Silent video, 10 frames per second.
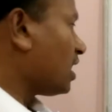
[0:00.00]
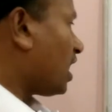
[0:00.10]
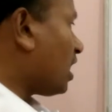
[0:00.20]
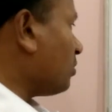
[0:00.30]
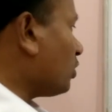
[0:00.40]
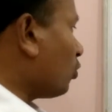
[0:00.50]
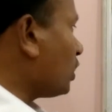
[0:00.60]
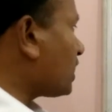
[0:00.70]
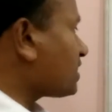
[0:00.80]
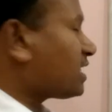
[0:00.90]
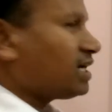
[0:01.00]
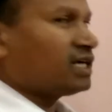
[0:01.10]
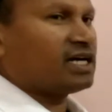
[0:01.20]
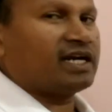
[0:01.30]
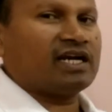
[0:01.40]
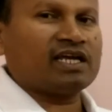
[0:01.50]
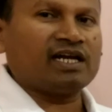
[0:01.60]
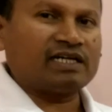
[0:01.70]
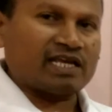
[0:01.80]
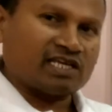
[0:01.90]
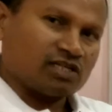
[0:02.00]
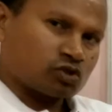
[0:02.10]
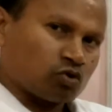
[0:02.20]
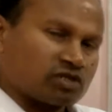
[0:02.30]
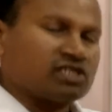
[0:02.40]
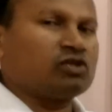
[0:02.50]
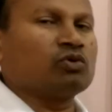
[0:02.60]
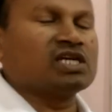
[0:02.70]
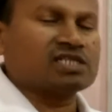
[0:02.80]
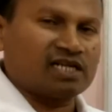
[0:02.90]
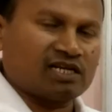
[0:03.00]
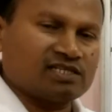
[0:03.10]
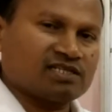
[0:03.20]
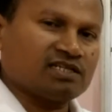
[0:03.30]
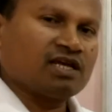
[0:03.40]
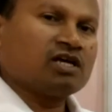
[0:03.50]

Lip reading: I mean voltage gain and current gain, taking source into consideration.